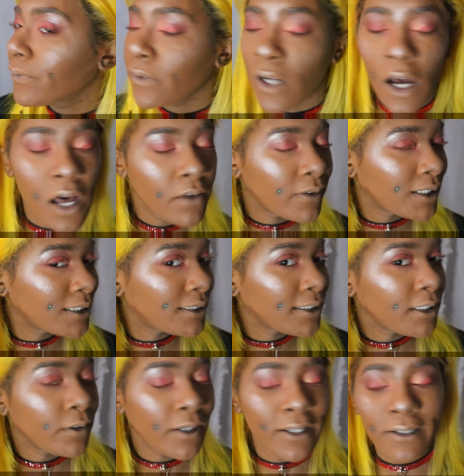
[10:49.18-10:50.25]

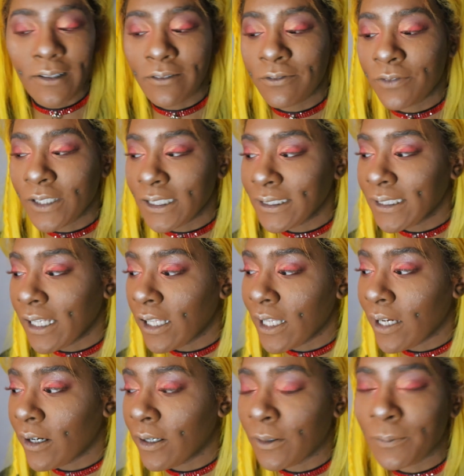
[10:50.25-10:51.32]
Obviously you can freaking tell
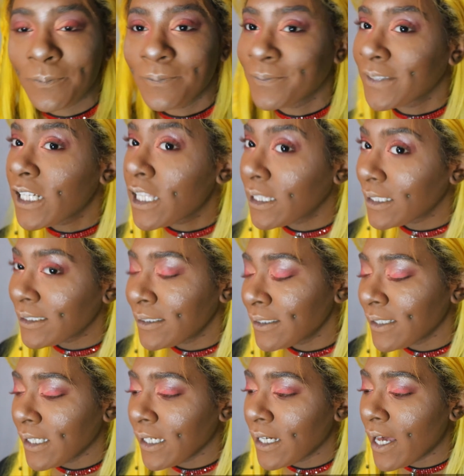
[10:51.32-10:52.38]
how
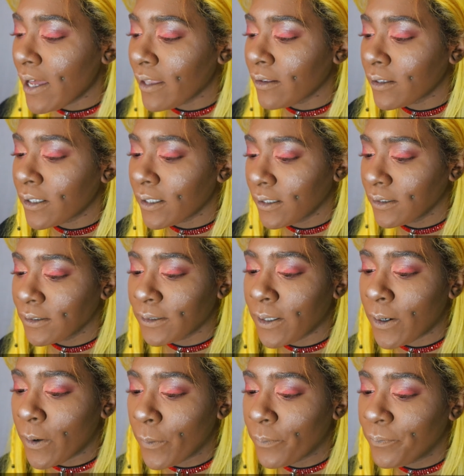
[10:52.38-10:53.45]
glistening I look,
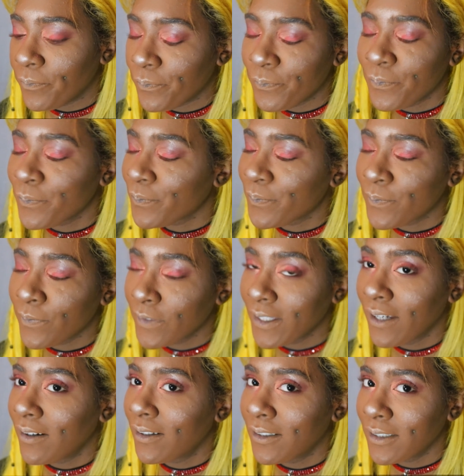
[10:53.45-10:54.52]
so
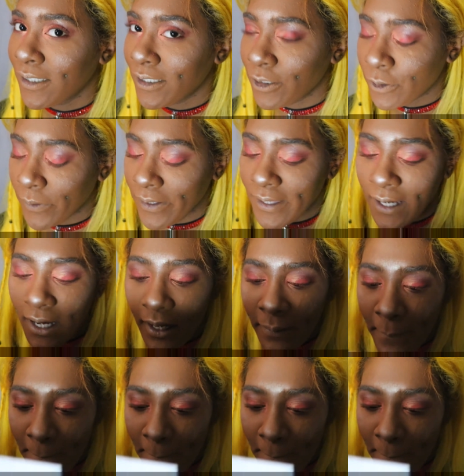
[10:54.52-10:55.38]
enjoy that.